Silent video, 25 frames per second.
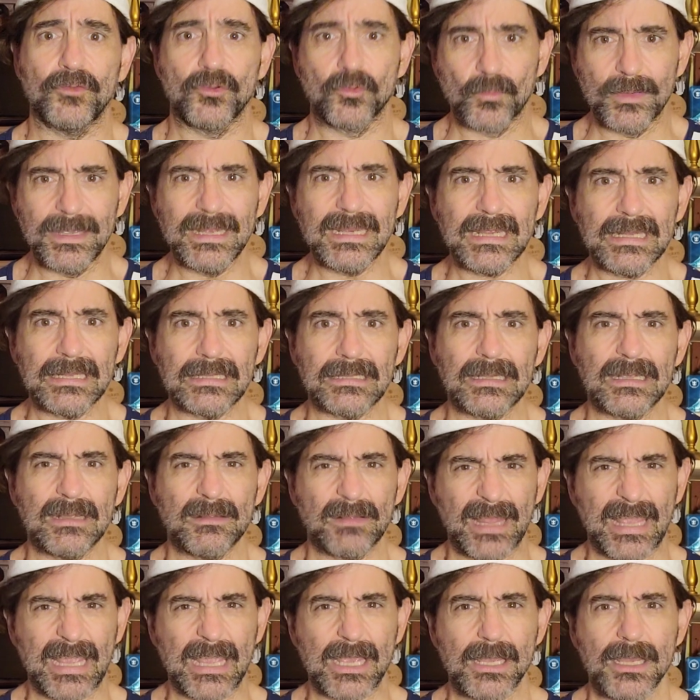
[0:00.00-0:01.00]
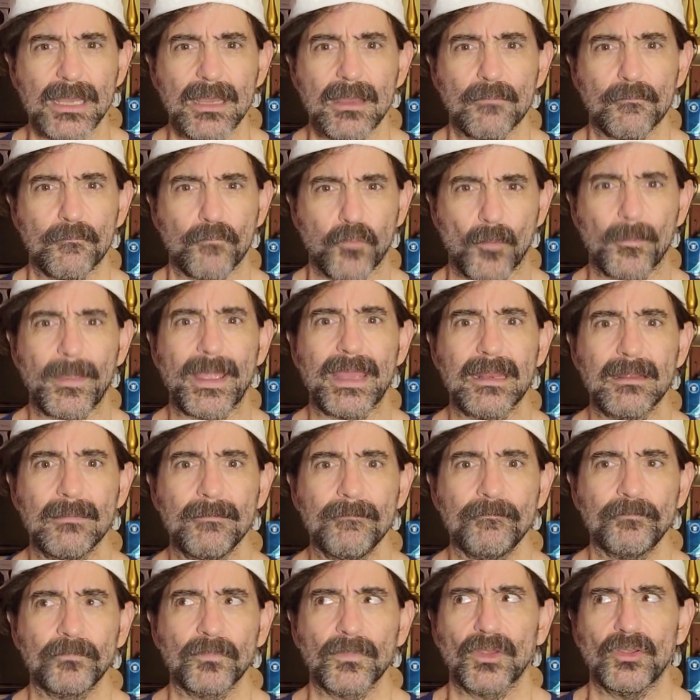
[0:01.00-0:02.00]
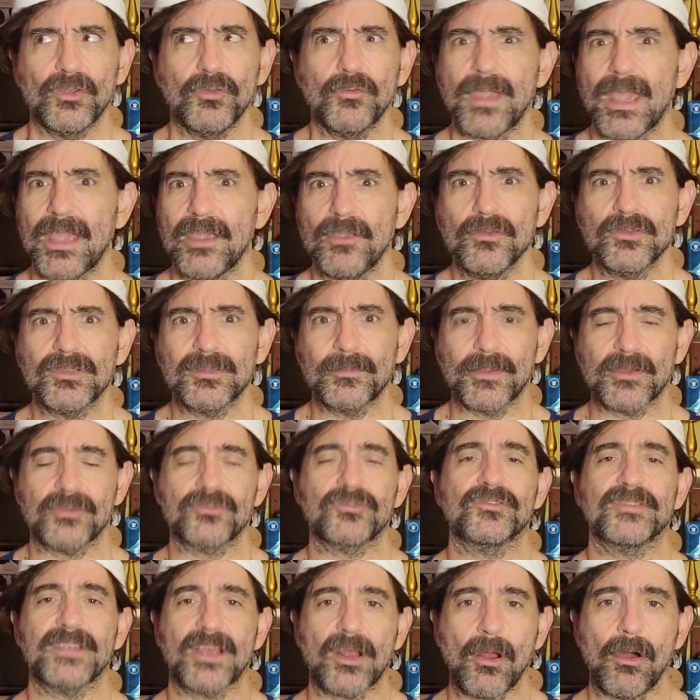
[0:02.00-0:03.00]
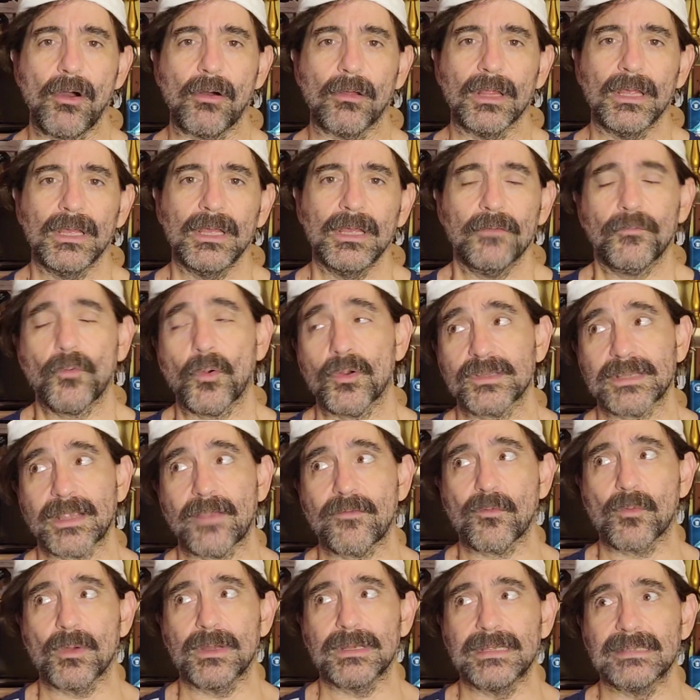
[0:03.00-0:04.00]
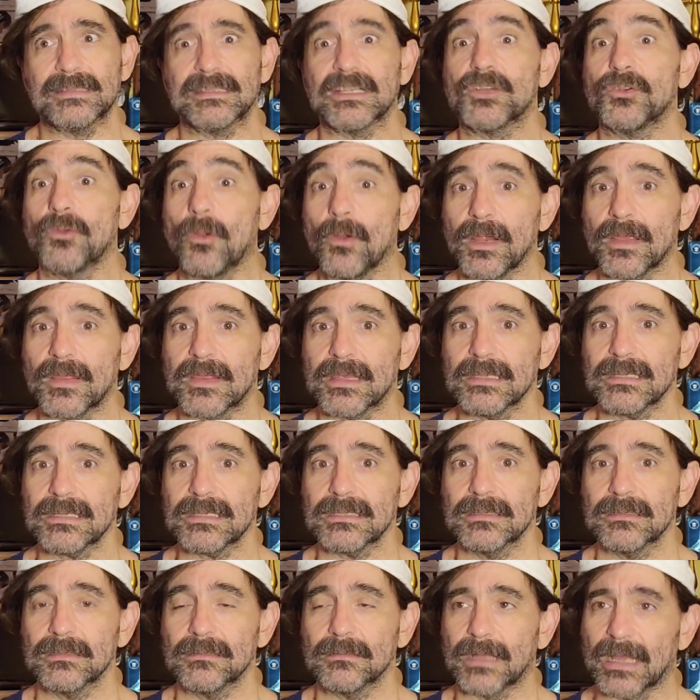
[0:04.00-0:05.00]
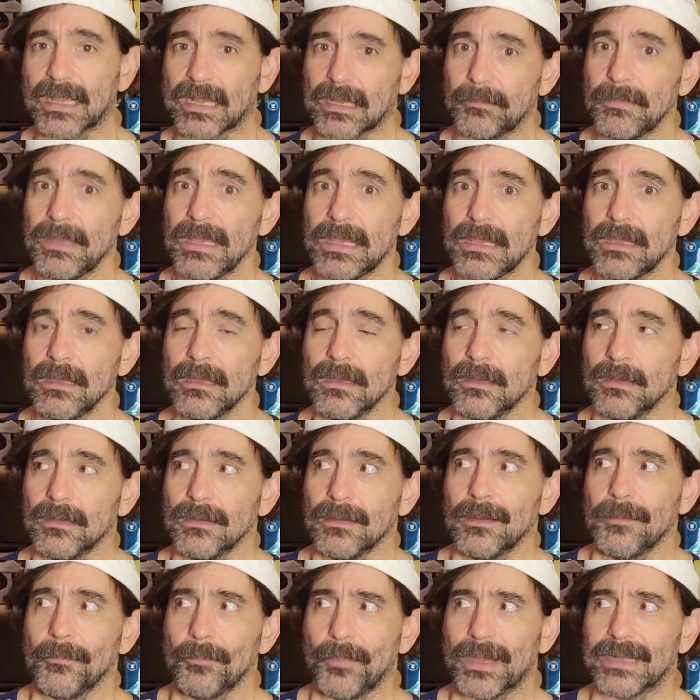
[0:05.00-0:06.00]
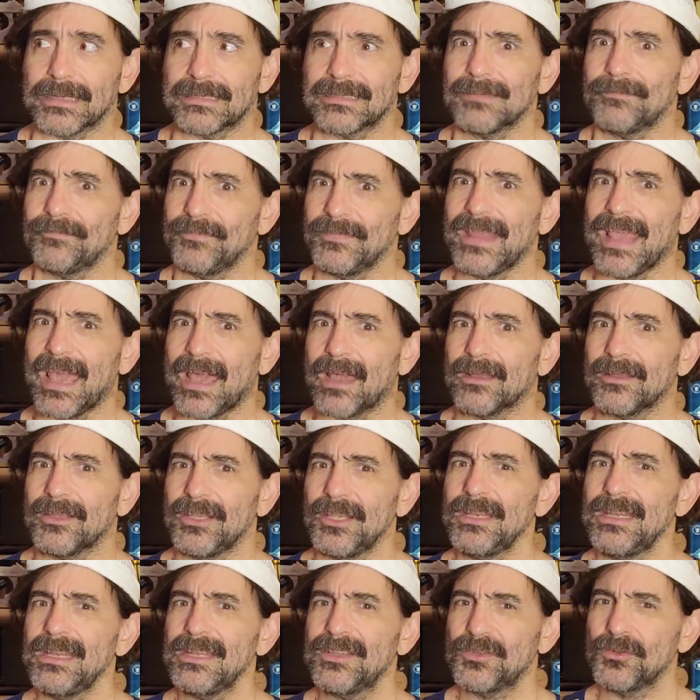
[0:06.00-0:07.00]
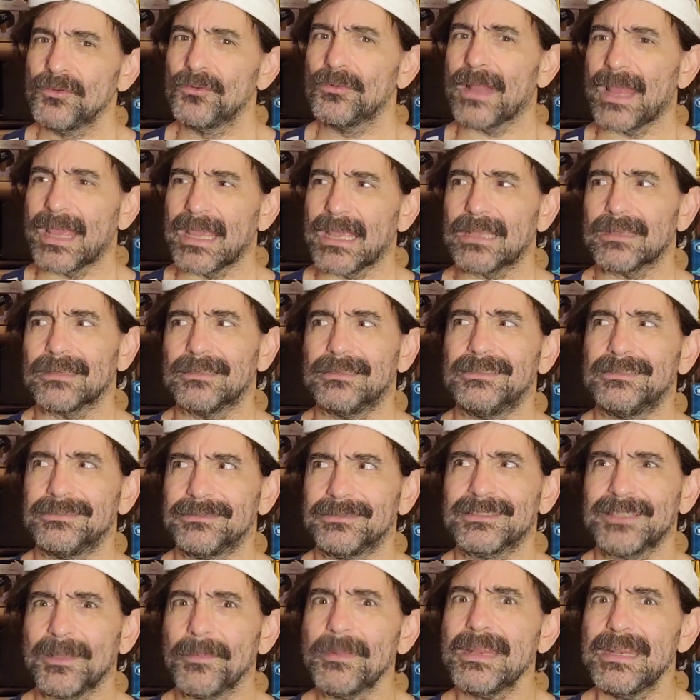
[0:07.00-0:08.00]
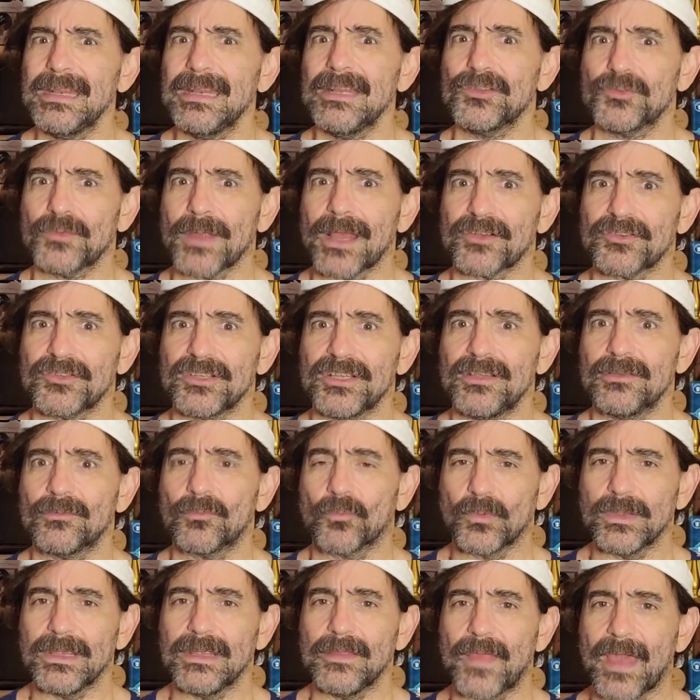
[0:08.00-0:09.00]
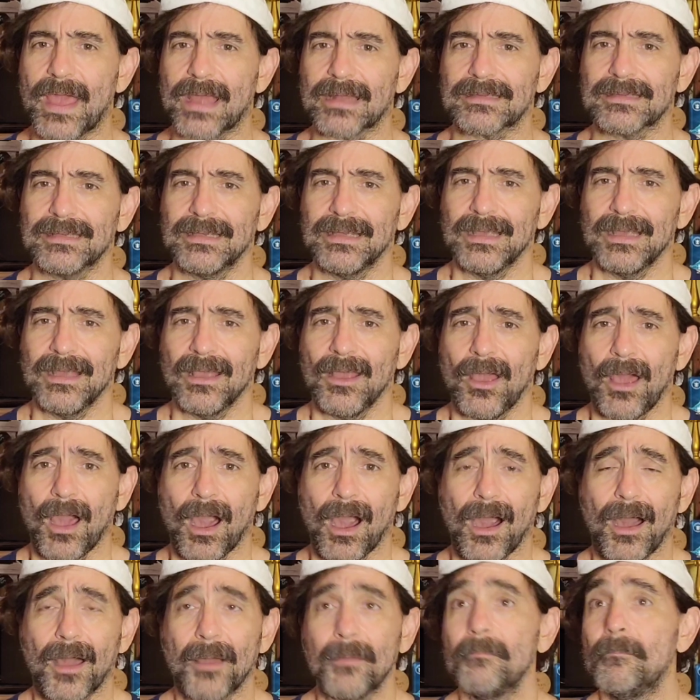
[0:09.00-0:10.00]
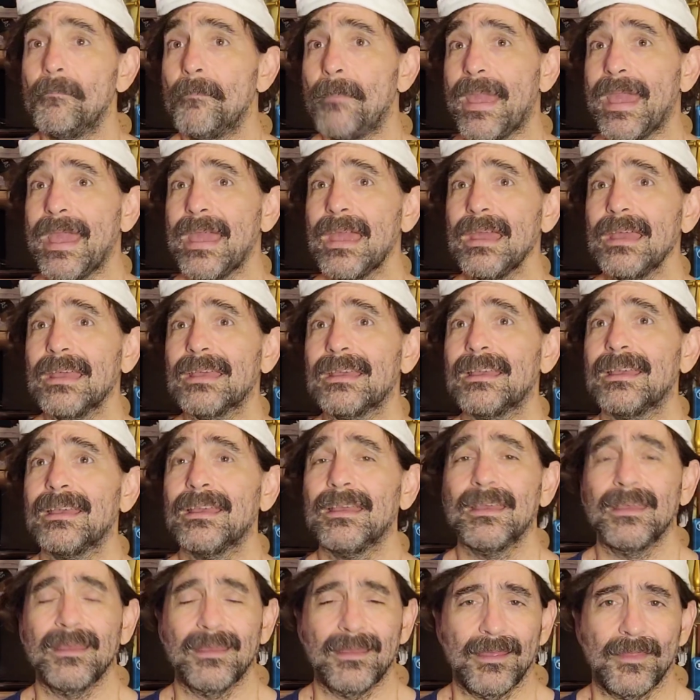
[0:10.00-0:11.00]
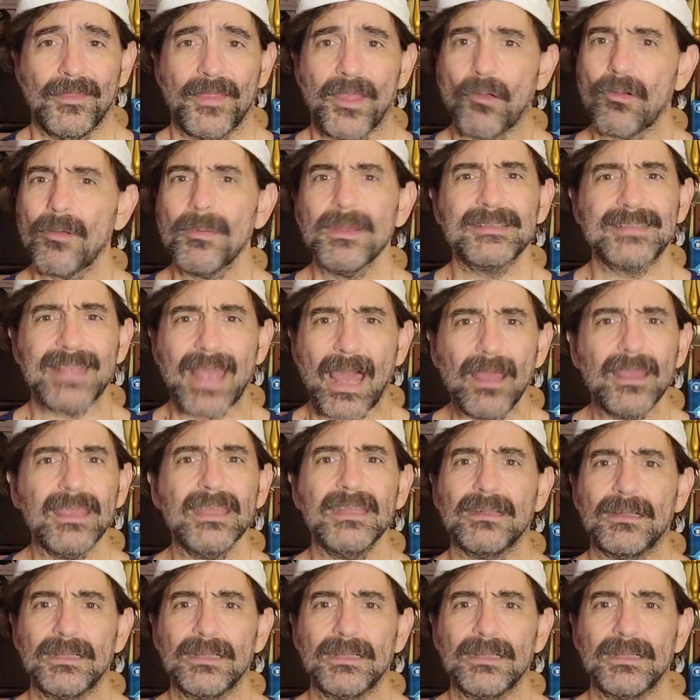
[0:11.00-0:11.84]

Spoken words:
you read it like verbatim, you can't use the pictures at all. Of course, everyone is ignoring this, like me. But yeah, you need to somebody needs to actually read that. There were medallion